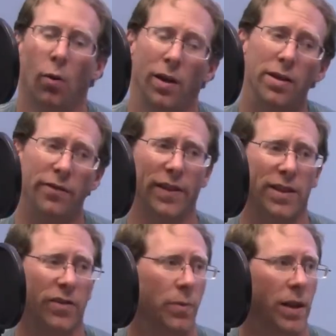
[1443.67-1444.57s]
What is
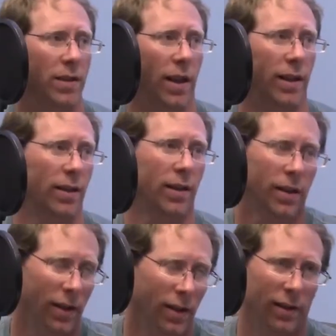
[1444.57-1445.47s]
offensive to me is like,
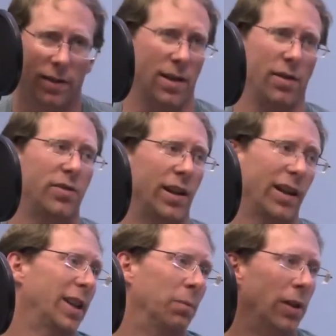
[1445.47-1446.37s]
let's say you take
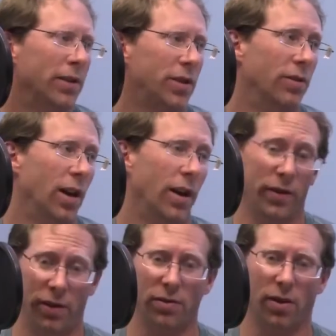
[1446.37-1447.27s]
like the Plexi Drive
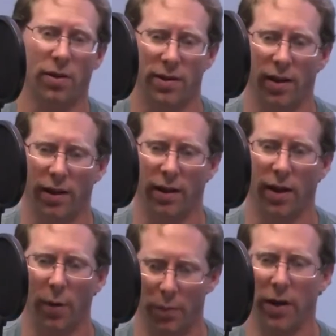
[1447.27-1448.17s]
and you start
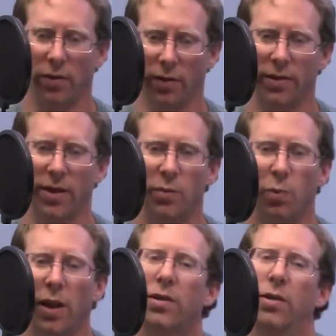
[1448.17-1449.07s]
selling a pedal that says
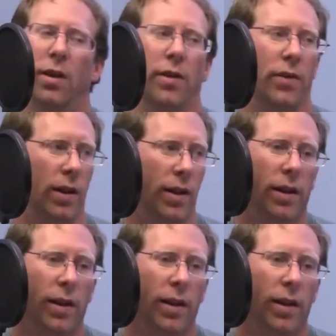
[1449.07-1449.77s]
Plexi Drive on it.